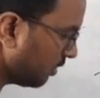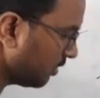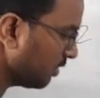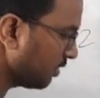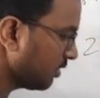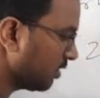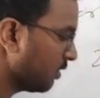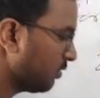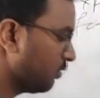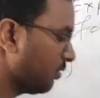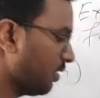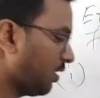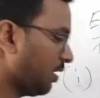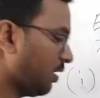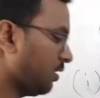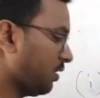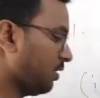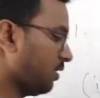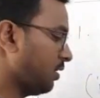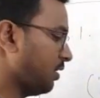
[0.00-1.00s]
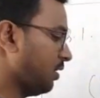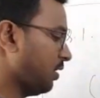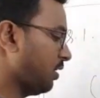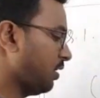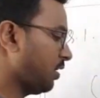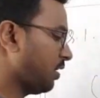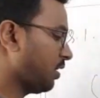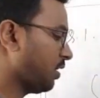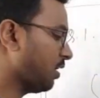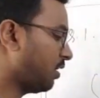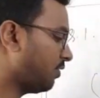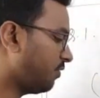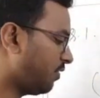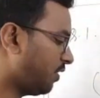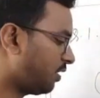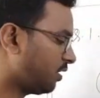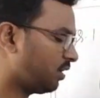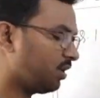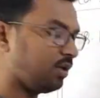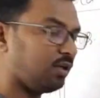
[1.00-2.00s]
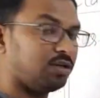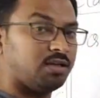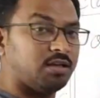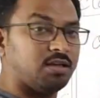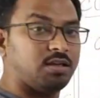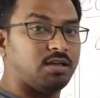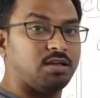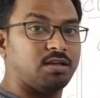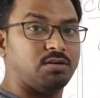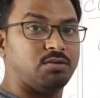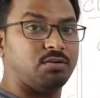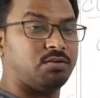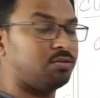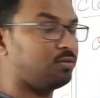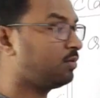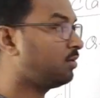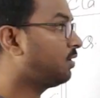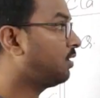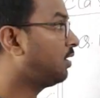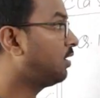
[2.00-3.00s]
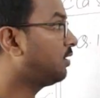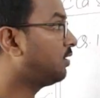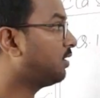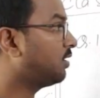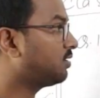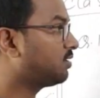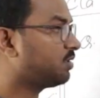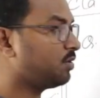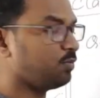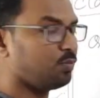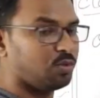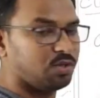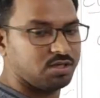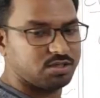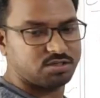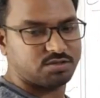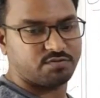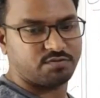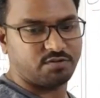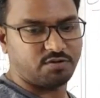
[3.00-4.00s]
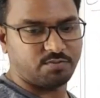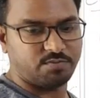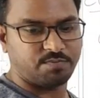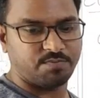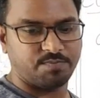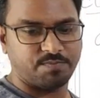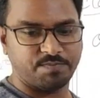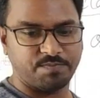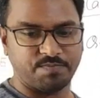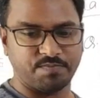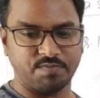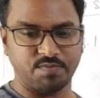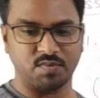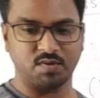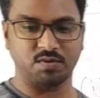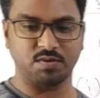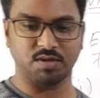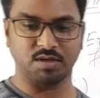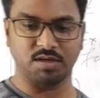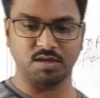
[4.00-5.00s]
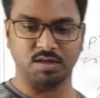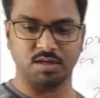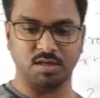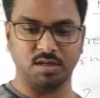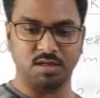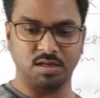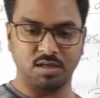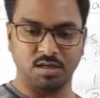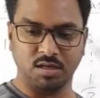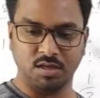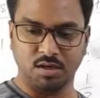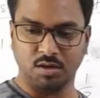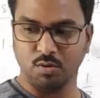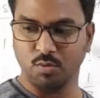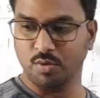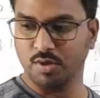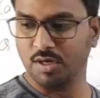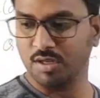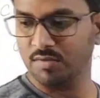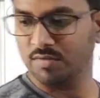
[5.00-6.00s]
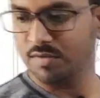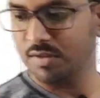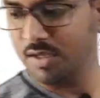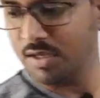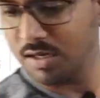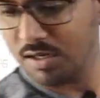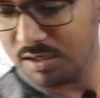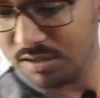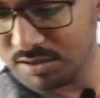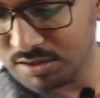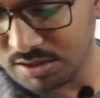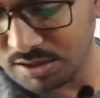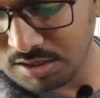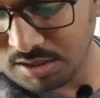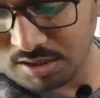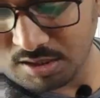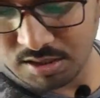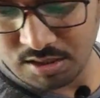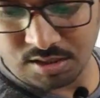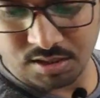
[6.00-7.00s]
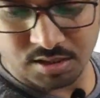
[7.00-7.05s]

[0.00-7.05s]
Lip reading: This is how we can convert it into the simplest form. Okay, what if there are three